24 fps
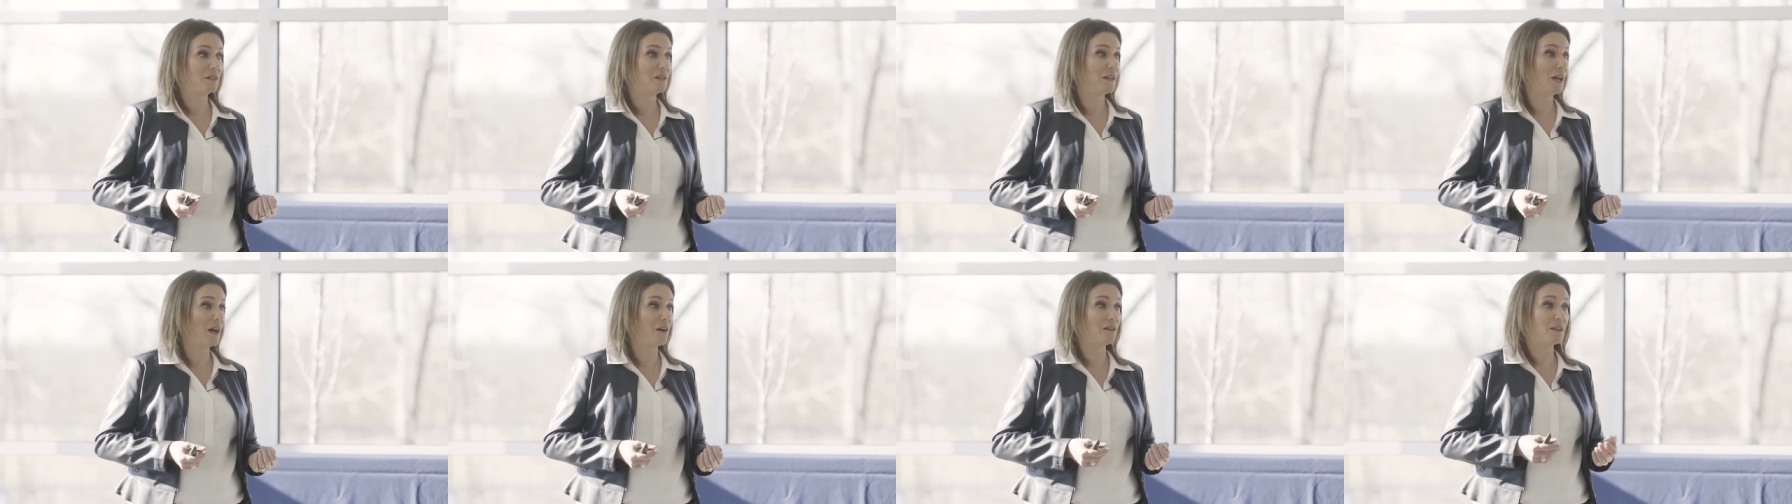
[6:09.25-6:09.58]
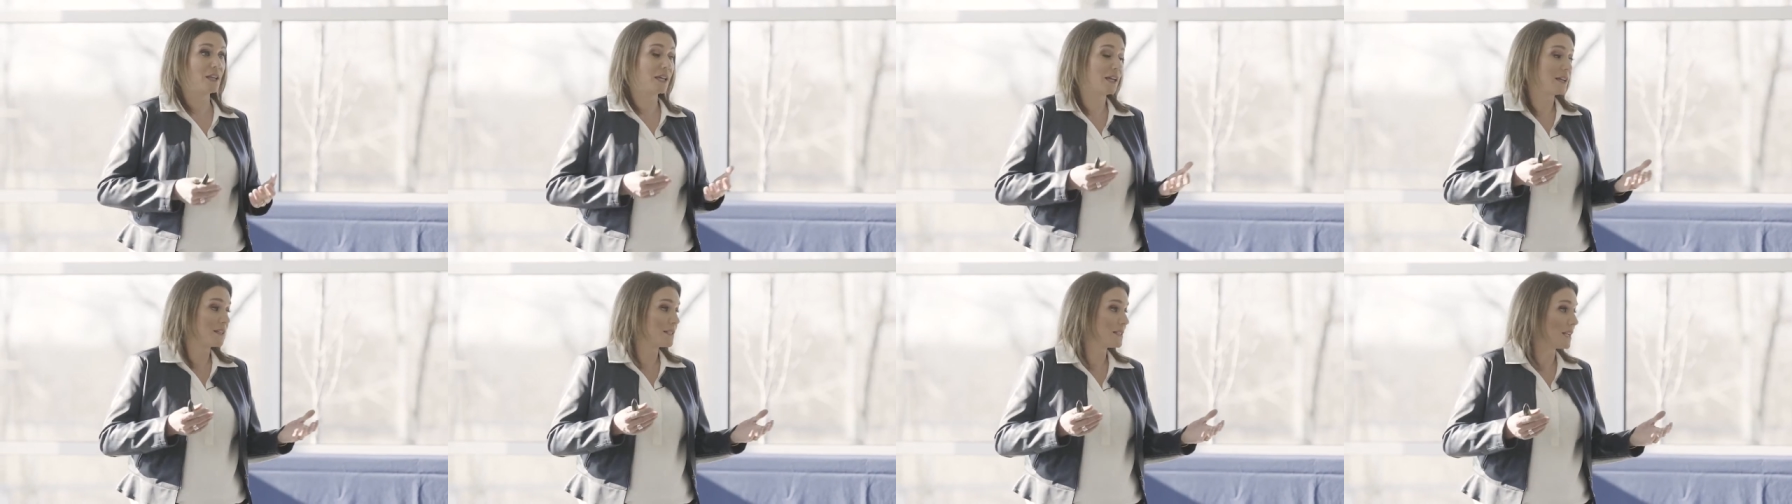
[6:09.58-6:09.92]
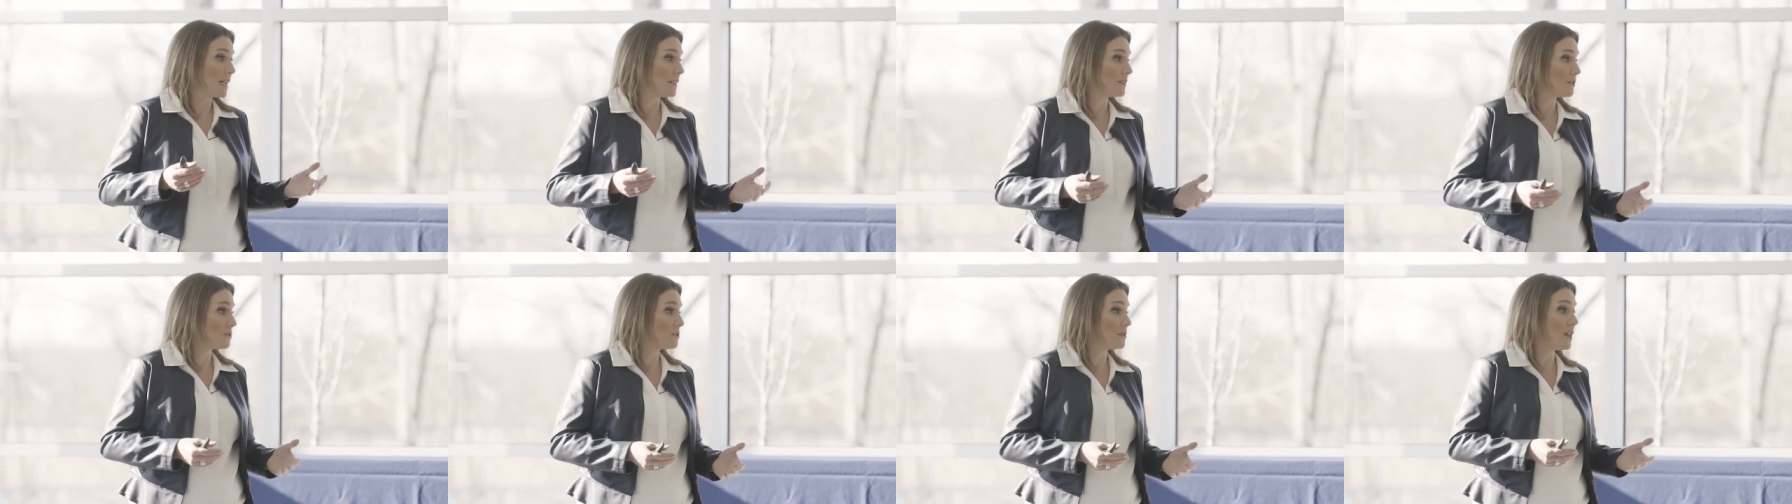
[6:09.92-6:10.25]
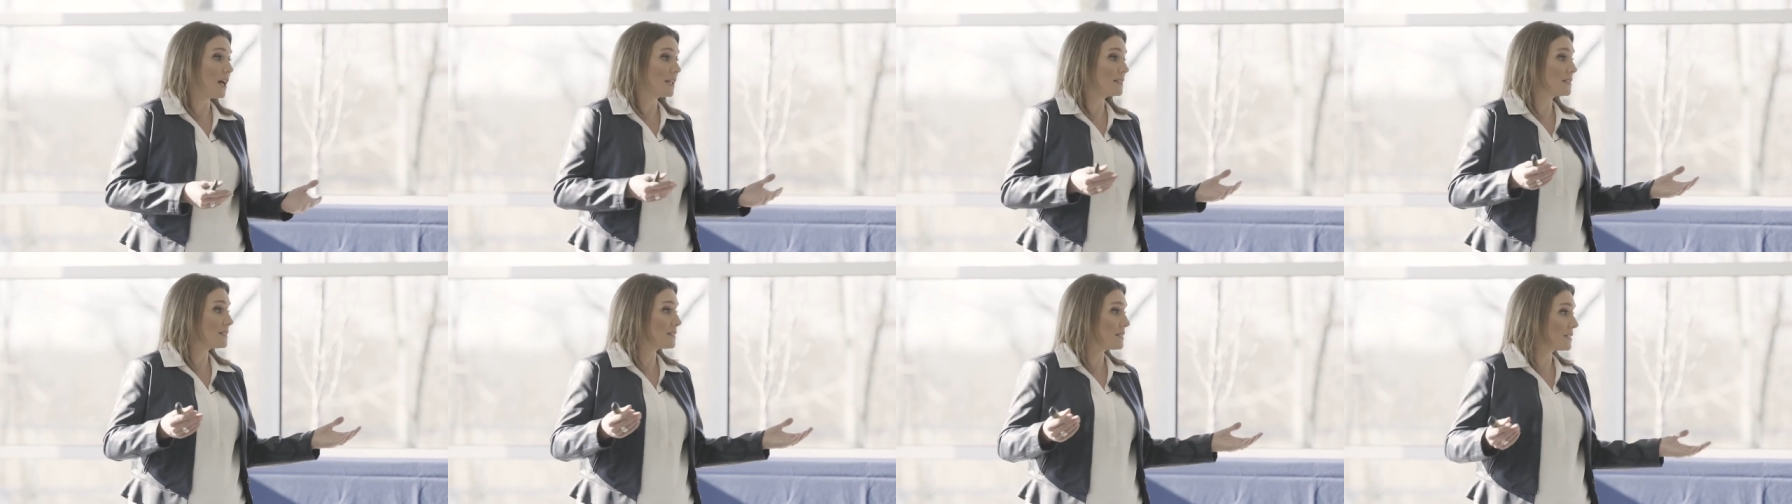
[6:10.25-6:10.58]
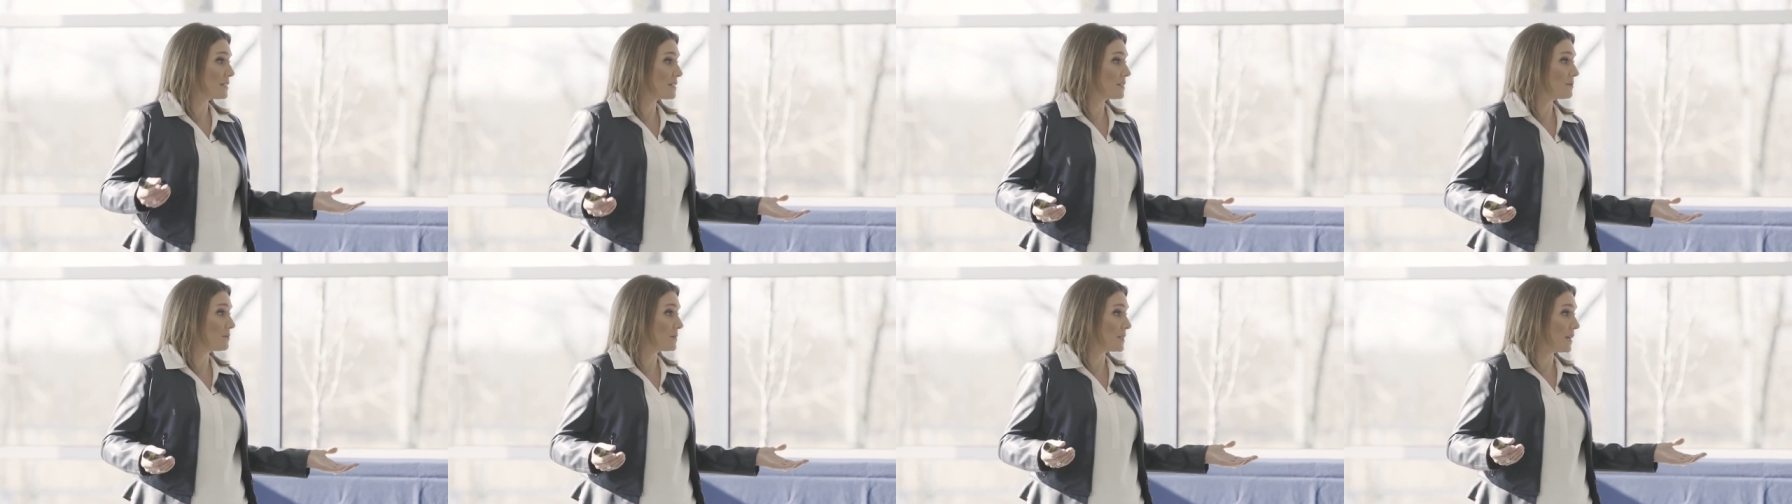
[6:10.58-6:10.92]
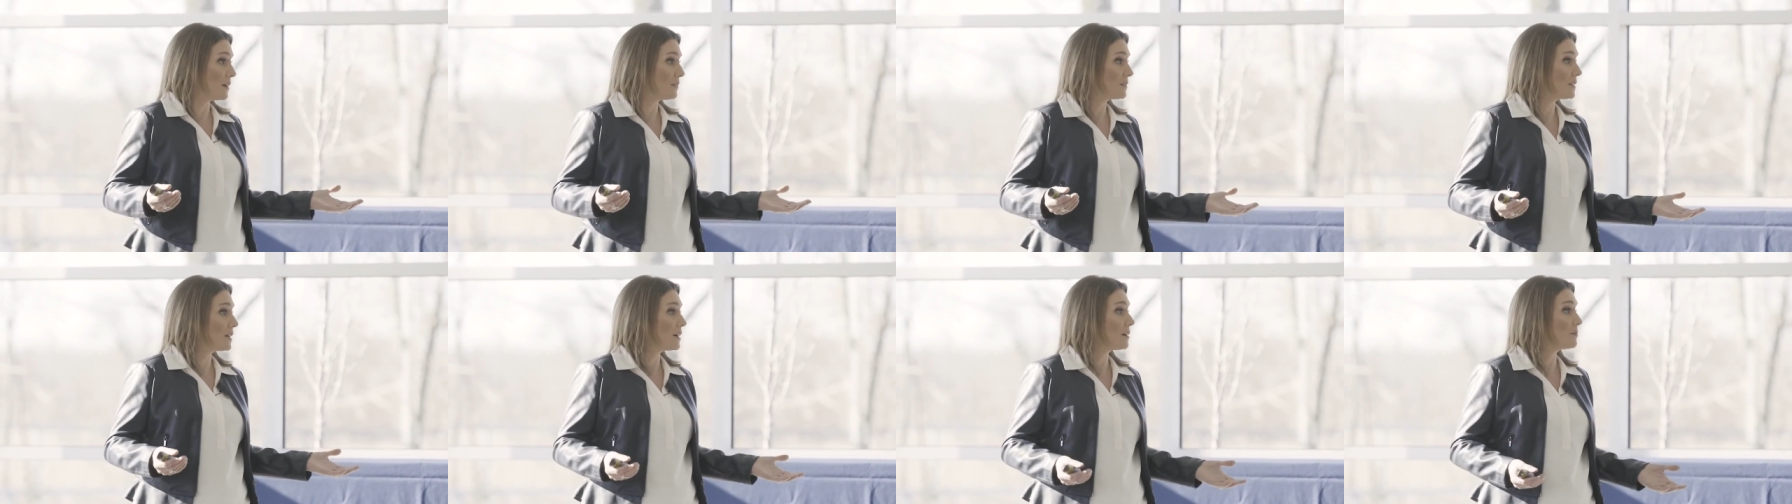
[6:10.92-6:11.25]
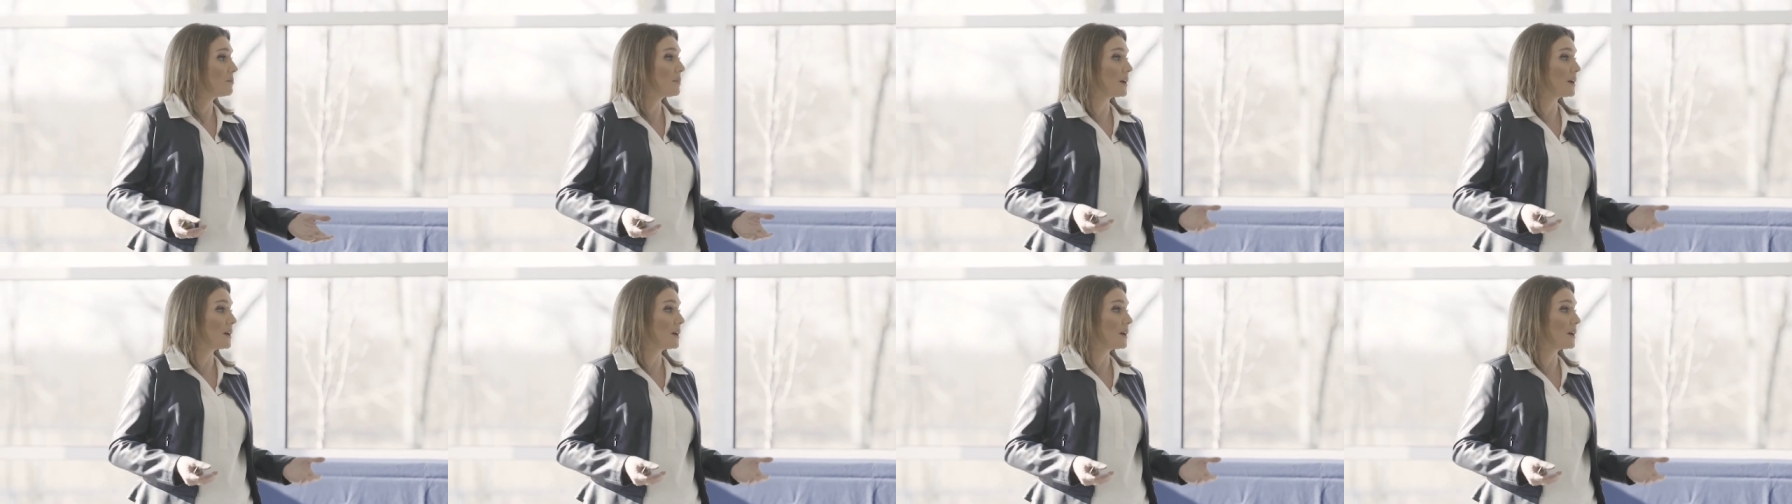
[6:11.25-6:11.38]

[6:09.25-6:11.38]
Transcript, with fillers: Now, like I said, there's lots of systems out there,